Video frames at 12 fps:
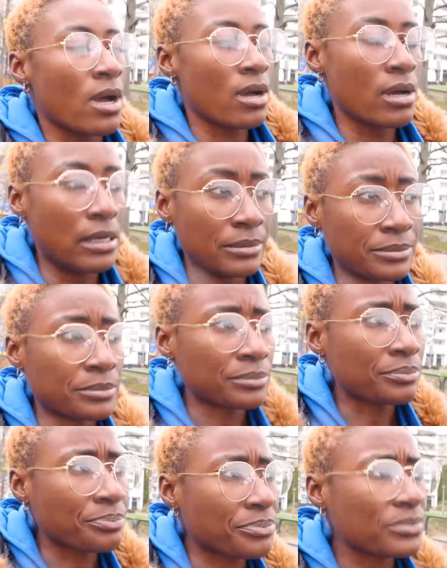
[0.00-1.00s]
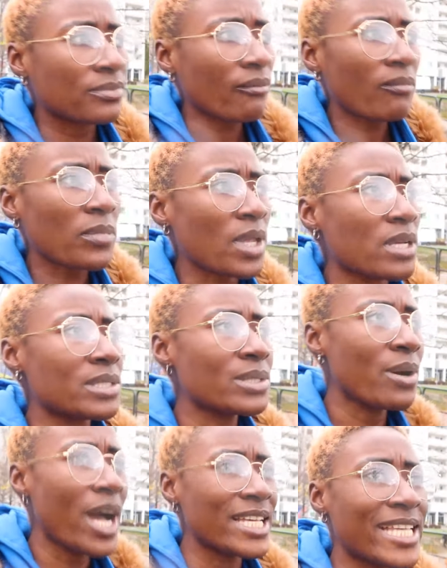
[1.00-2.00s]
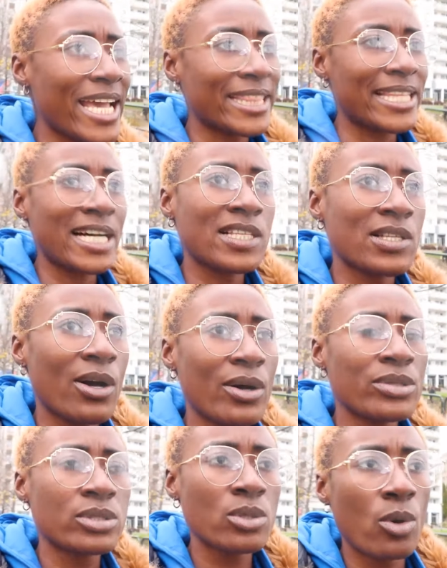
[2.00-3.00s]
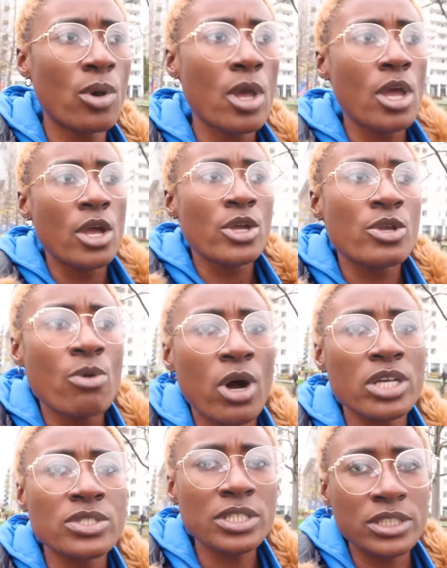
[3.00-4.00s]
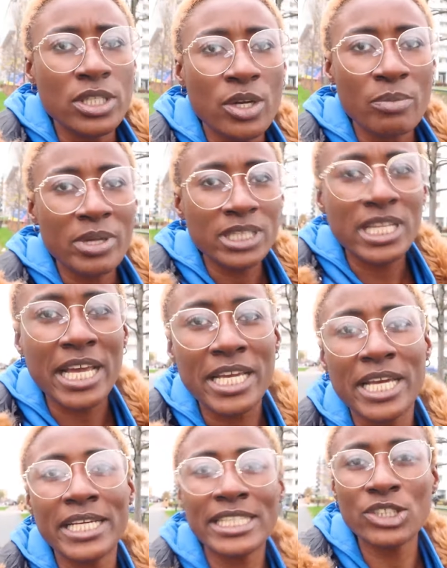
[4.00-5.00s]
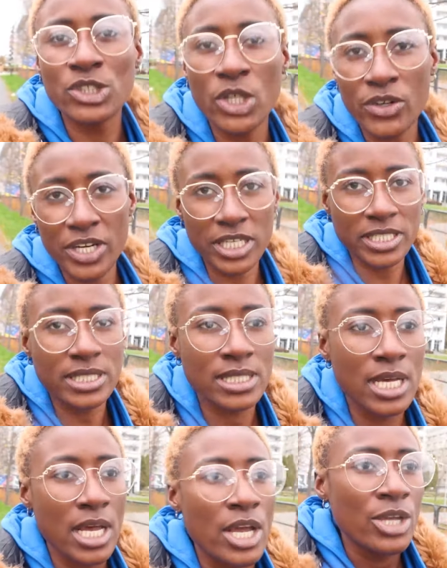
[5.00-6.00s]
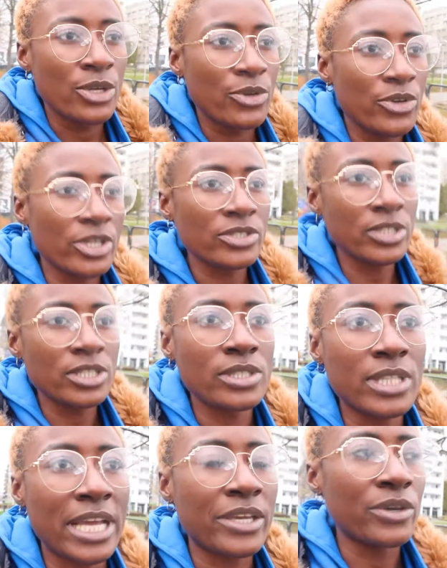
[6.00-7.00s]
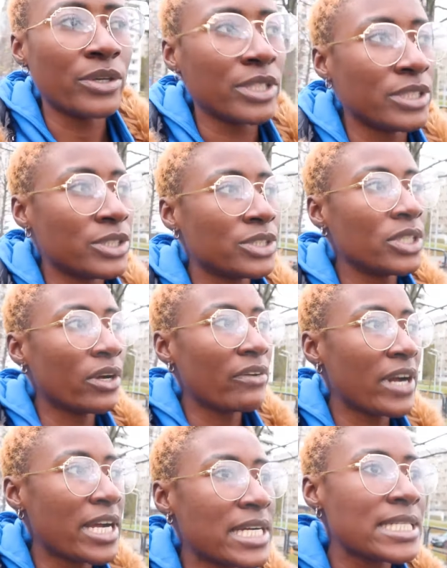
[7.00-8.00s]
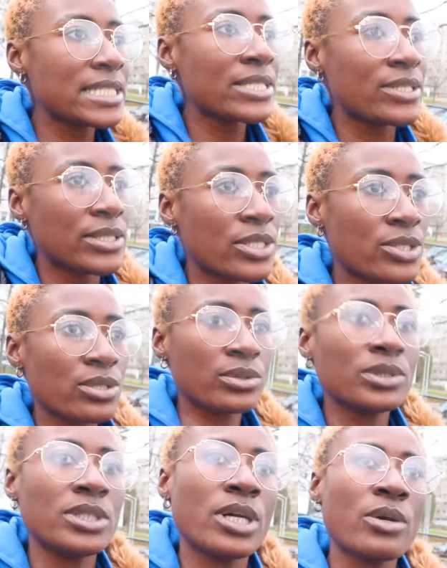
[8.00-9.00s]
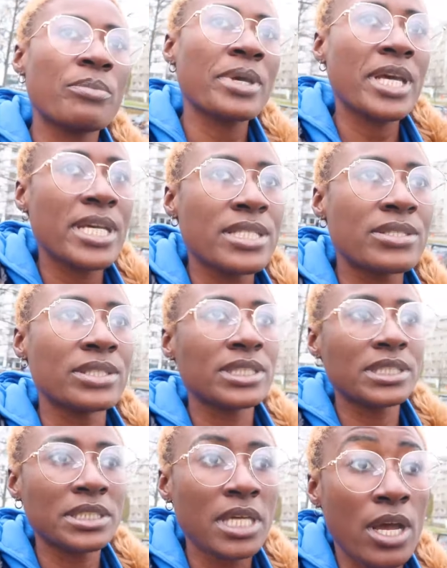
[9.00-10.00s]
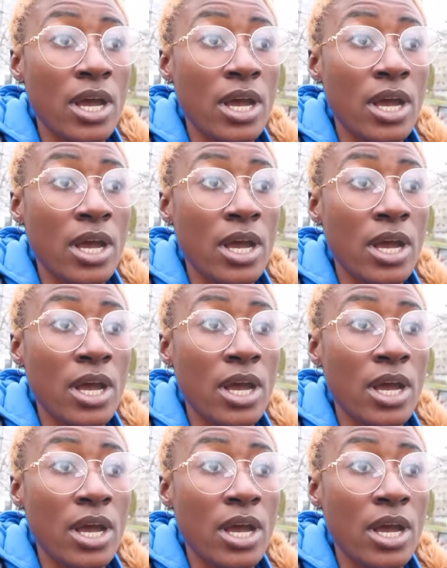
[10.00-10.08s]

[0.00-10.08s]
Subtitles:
So aside that, also you also need documents like insurance, you know, you also need like your insurance, you need school documents, you need